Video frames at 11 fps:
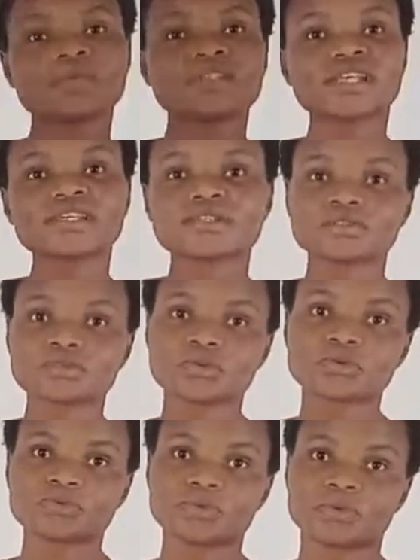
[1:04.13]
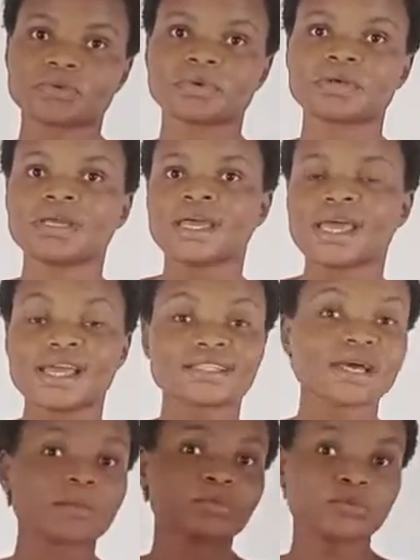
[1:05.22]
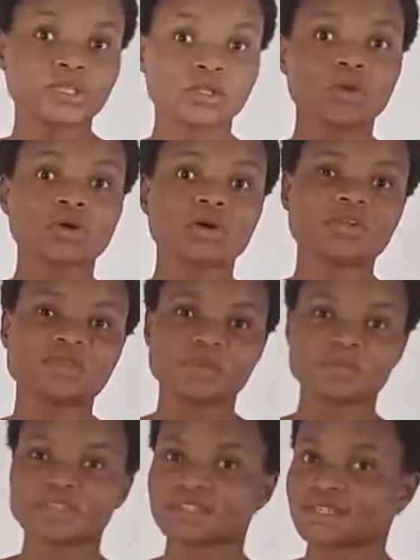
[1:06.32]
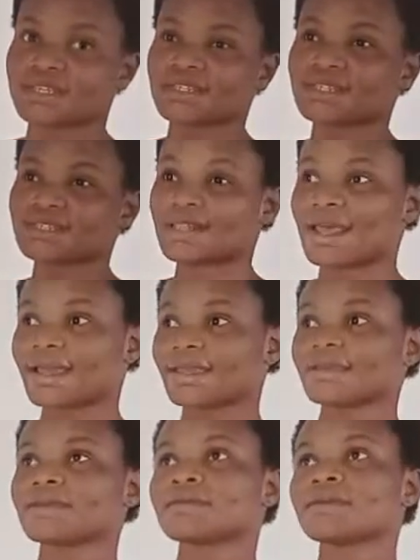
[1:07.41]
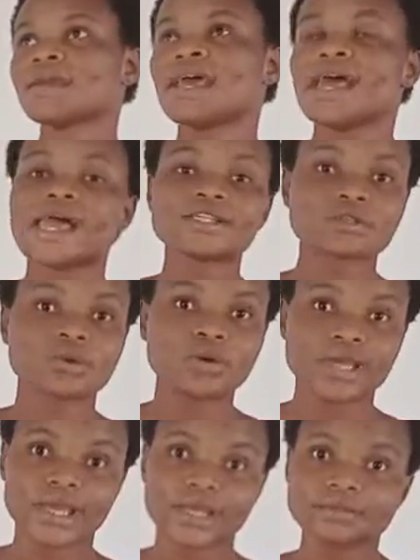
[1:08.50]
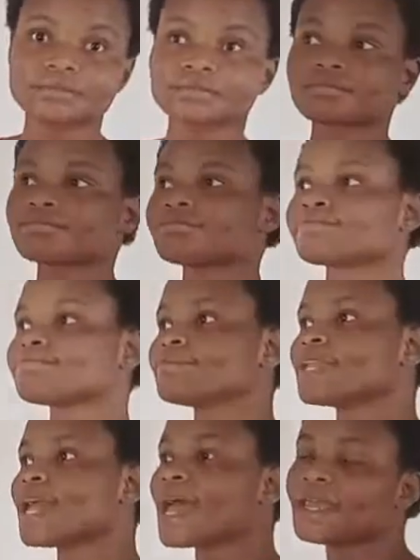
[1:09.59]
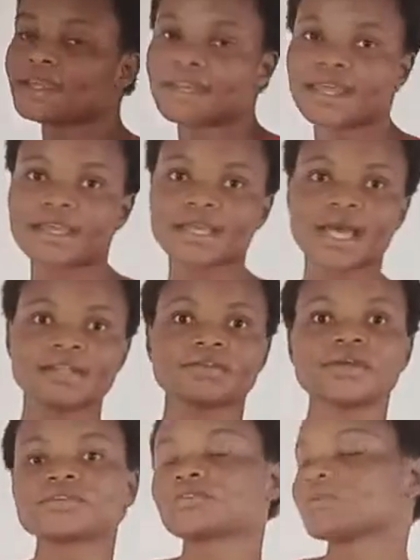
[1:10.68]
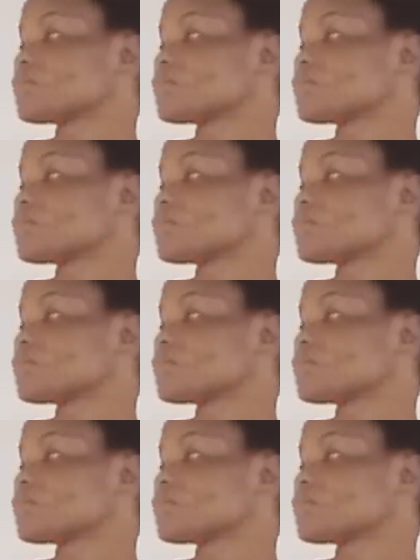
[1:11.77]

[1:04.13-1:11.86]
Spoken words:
a business is known for. Example, the logo of a business like SON, INEC, and the rest